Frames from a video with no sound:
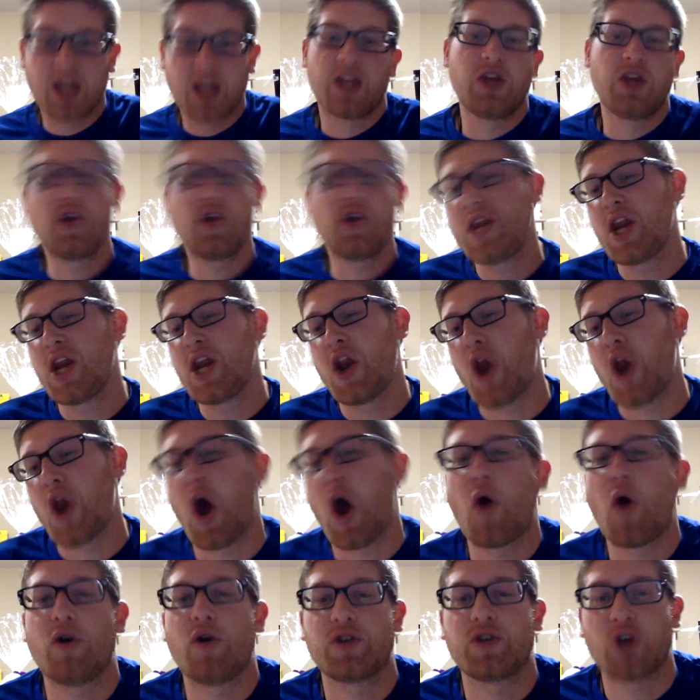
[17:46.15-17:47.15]
You need to
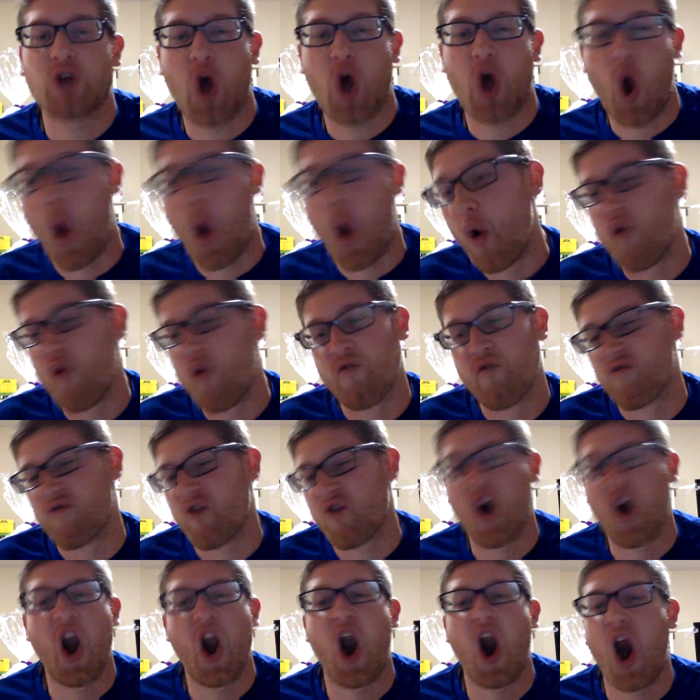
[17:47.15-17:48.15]
know it's
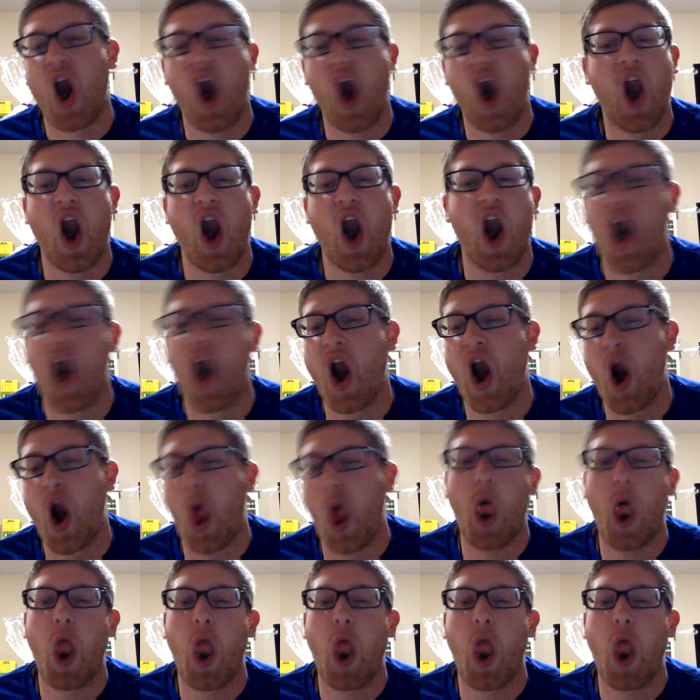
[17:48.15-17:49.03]
over.